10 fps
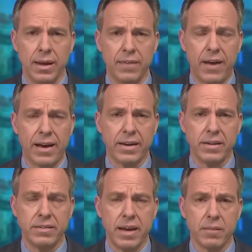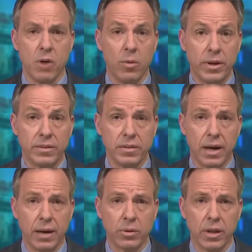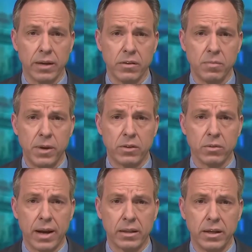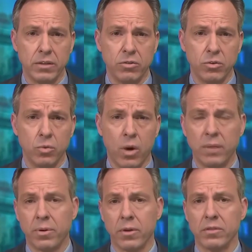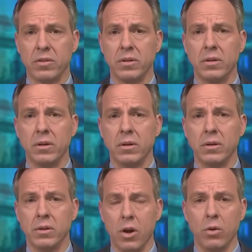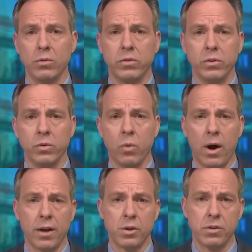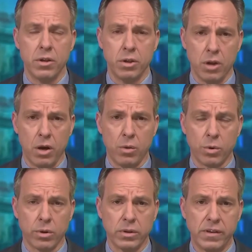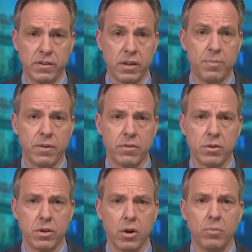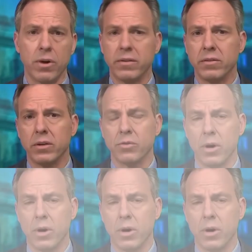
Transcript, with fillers: If I can take a moment, I would like to speak directly to one person known to watch this show, or at least clips of the show, President